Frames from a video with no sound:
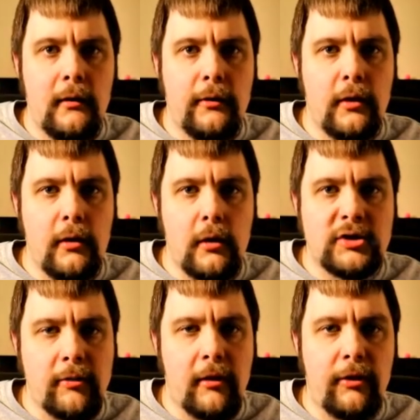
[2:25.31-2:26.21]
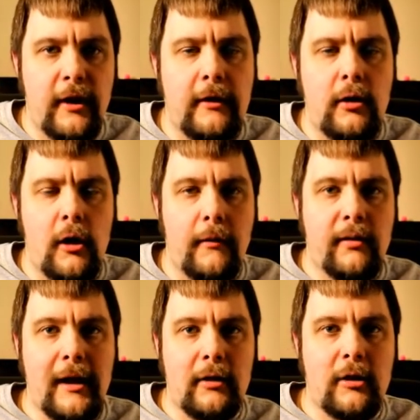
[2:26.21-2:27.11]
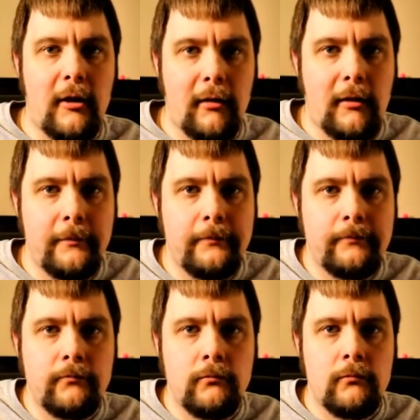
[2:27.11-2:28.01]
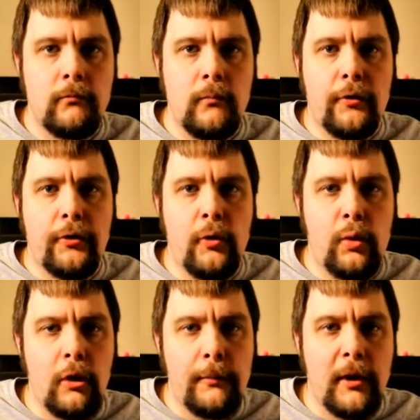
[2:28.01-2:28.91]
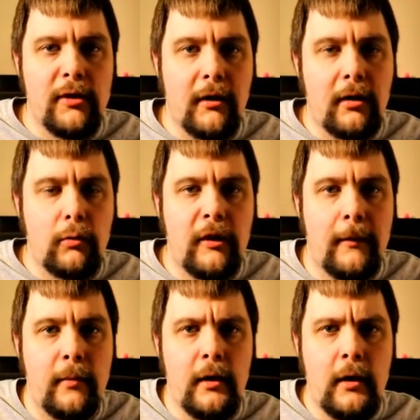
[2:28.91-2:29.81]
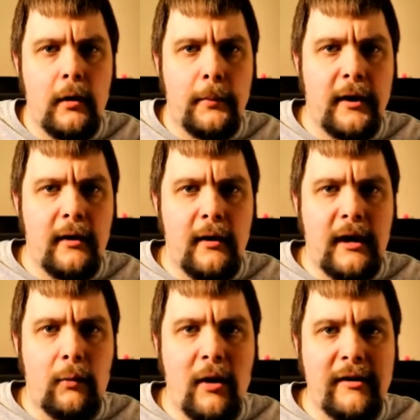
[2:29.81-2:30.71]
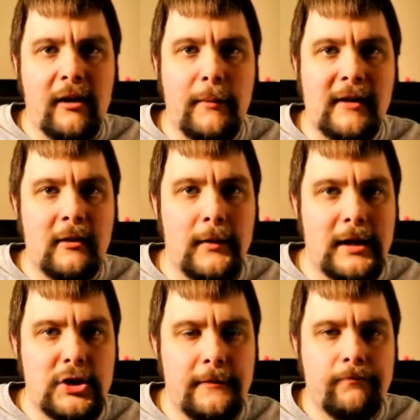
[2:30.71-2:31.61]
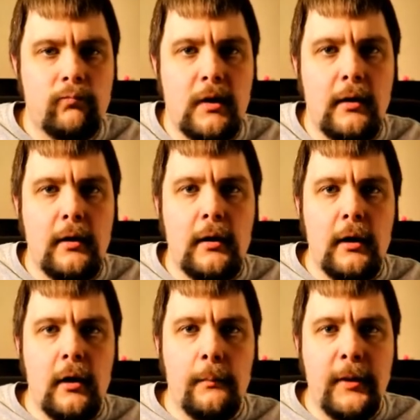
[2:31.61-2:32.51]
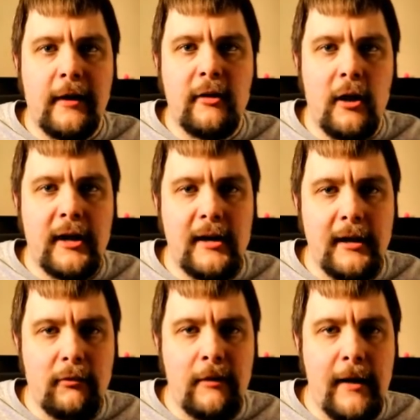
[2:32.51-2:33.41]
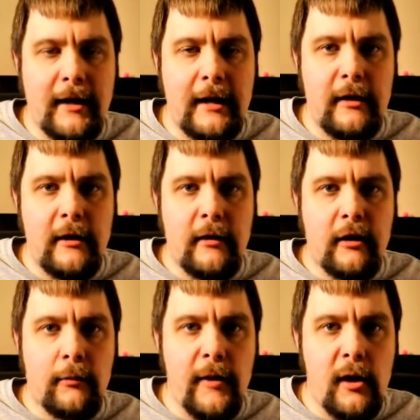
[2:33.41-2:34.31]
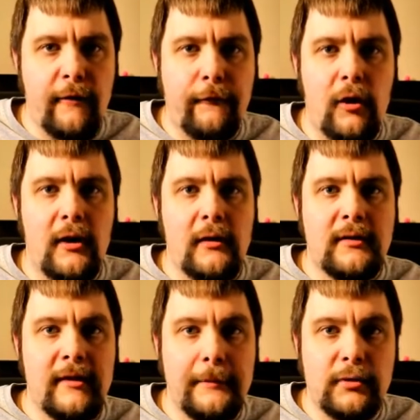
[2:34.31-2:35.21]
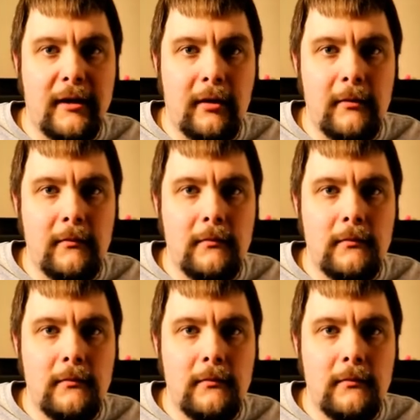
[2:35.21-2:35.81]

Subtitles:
The closest thing are centaurs. The world building is slim, but I wasn't expecting much. Pixar can easily make a spin-off for Disney Plus.